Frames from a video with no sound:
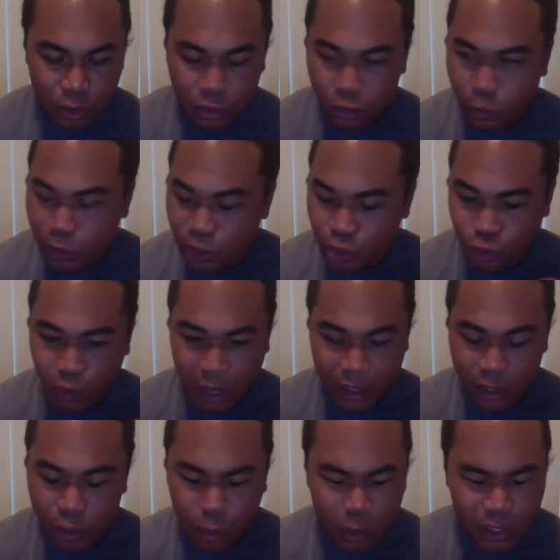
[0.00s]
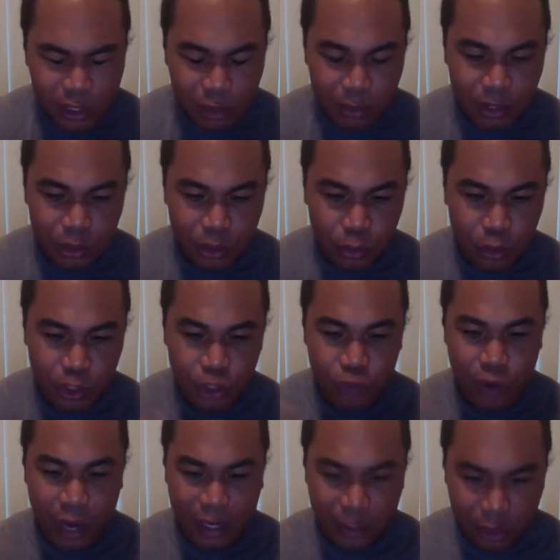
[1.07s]
to attract. You don't want something to
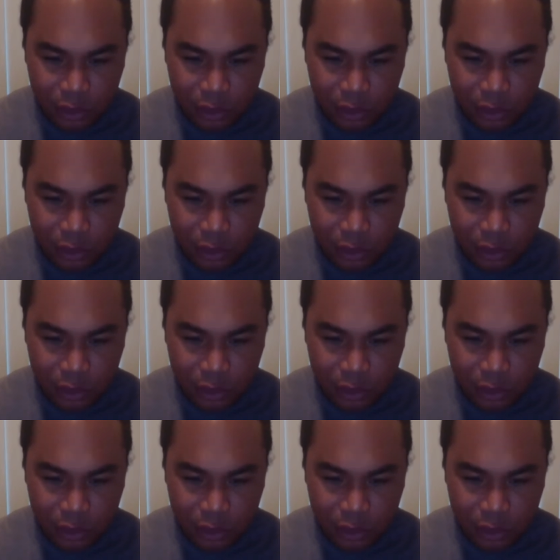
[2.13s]
attract